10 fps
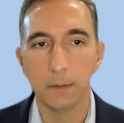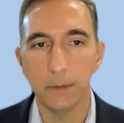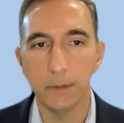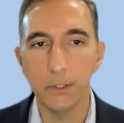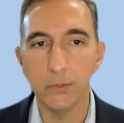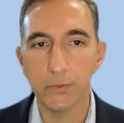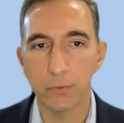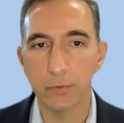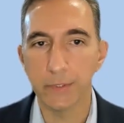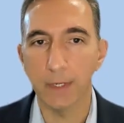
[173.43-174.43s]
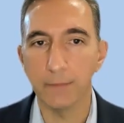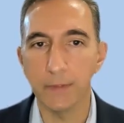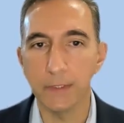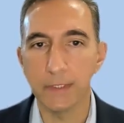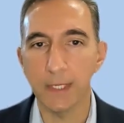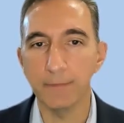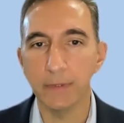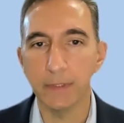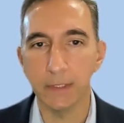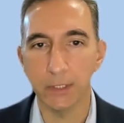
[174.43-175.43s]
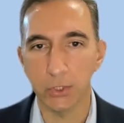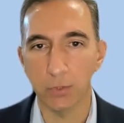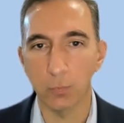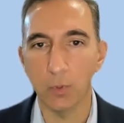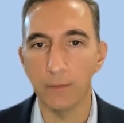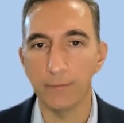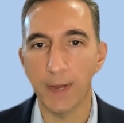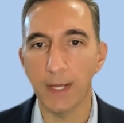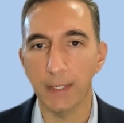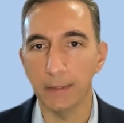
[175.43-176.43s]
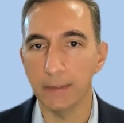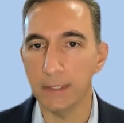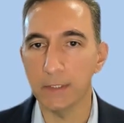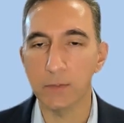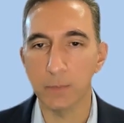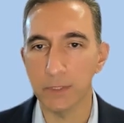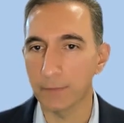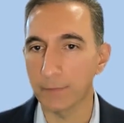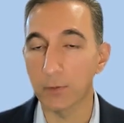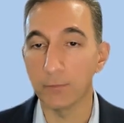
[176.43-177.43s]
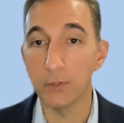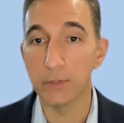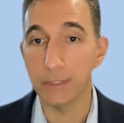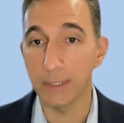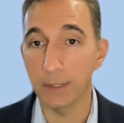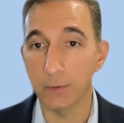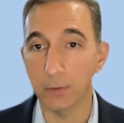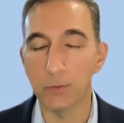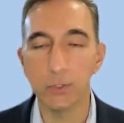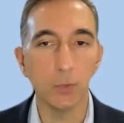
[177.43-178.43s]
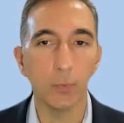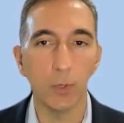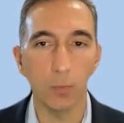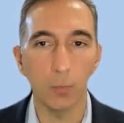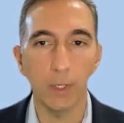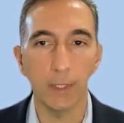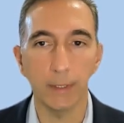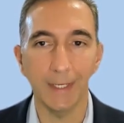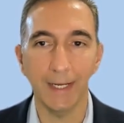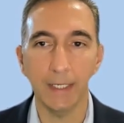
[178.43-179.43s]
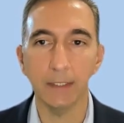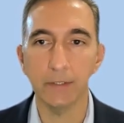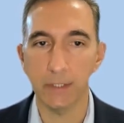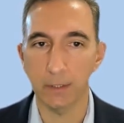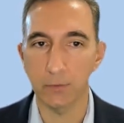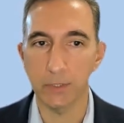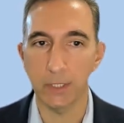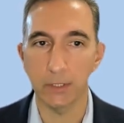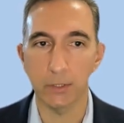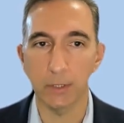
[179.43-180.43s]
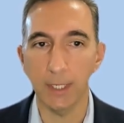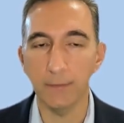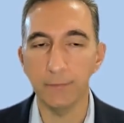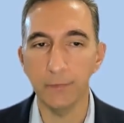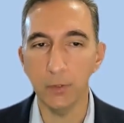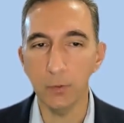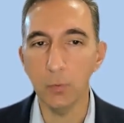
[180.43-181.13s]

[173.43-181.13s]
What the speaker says: Users of the 7th edition will find in Specific Review Standard 2.1 and its annotation a few